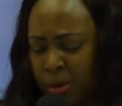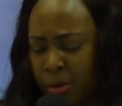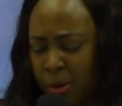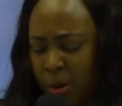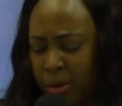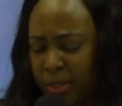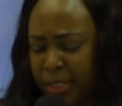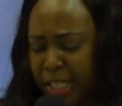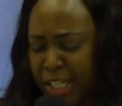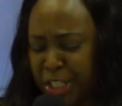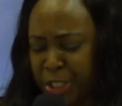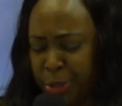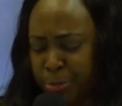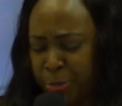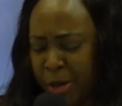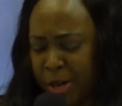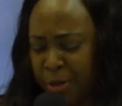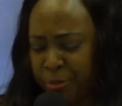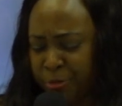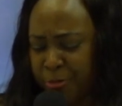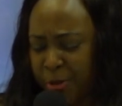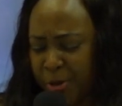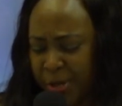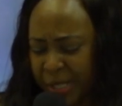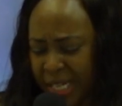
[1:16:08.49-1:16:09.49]
Holy
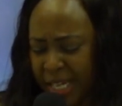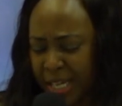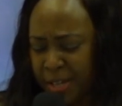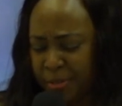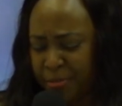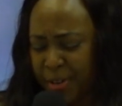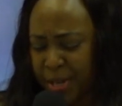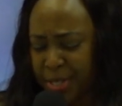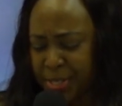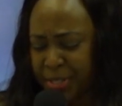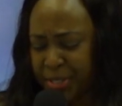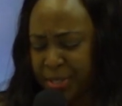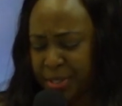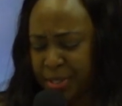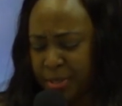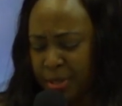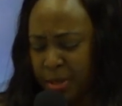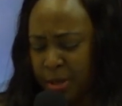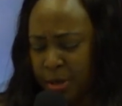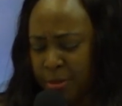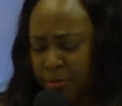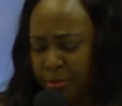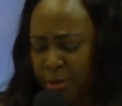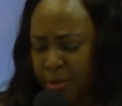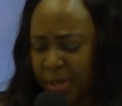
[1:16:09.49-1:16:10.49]
Spirit, forgive us.
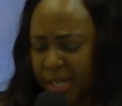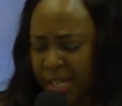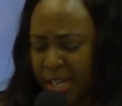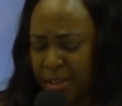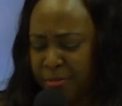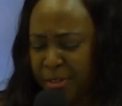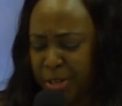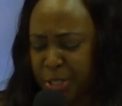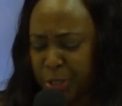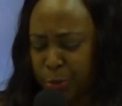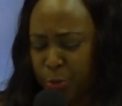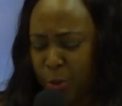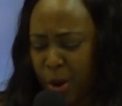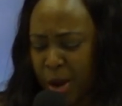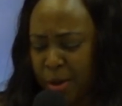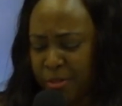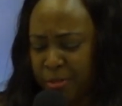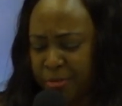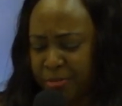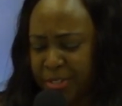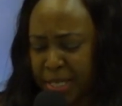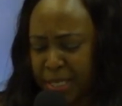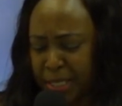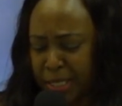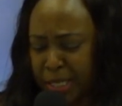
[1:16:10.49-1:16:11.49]
Forgive us where
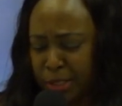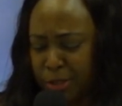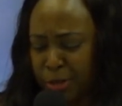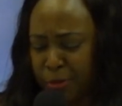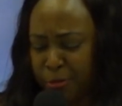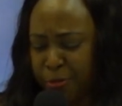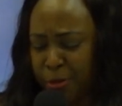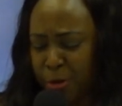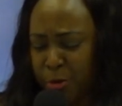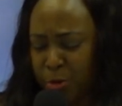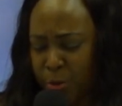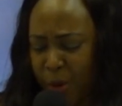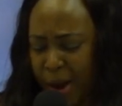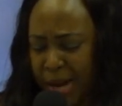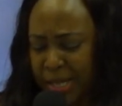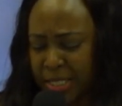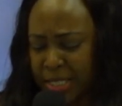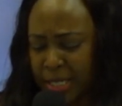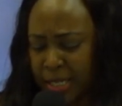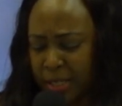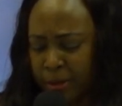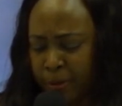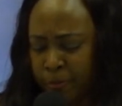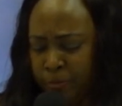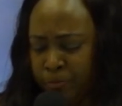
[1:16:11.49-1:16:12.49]
we've taken you for
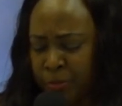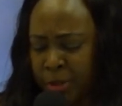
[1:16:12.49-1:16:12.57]
granted.